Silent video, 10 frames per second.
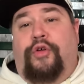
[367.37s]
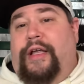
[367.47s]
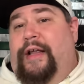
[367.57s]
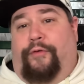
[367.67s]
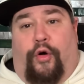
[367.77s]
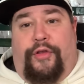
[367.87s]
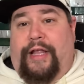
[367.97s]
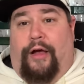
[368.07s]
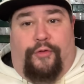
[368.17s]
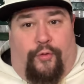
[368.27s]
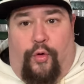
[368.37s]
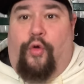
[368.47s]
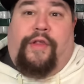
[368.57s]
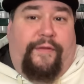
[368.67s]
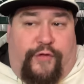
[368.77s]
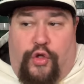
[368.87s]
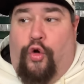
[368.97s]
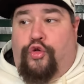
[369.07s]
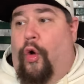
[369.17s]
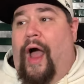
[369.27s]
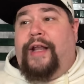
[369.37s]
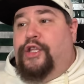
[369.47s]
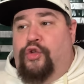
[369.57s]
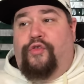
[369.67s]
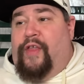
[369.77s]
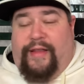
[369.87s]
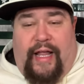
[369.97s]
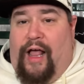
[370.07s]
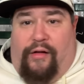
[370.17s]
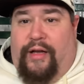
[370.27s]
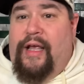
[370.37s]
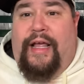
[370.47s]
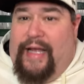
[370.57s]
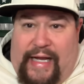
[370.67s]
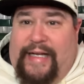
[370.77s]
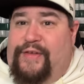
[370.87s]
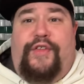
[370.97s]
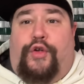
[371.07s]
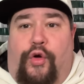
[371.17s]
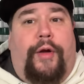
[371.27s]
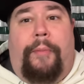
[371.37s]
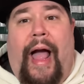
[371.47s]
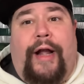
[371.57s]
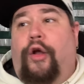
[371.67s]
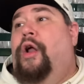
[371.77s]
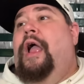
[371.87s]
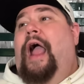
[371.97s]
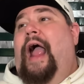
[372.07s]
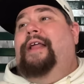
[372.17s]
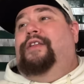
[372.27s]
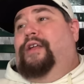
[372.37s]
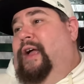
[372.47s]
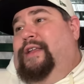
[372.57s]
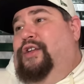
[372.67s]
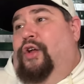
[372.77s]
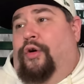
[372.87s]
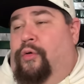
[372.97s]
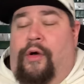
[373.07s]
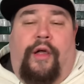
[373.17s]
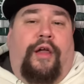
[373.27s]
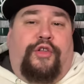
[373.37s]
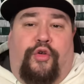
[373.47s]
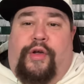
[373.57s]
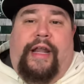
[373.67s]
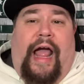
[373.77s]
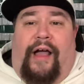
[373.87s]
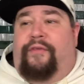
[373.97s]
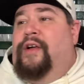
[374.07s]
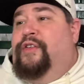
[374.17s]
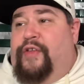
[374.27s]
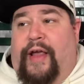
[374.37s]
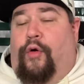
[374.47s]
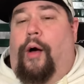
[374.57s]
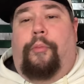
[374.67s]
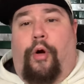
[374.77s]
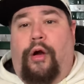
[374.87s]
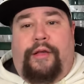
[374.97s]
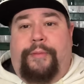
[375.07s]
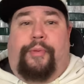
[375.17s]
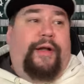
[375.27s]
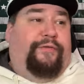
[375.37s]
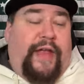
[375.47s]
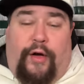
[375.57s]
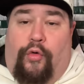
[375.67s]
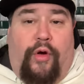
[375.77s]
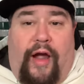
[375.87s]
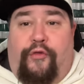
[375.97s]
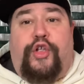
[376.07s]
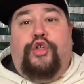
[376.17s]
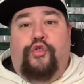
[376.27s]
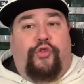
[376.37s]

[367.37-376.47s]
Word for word: can have all the talent in the world. If you don't know how to use that talent, it isn't going to matter. And, and you know, you can have Saquon Barkley, but if they don't ever use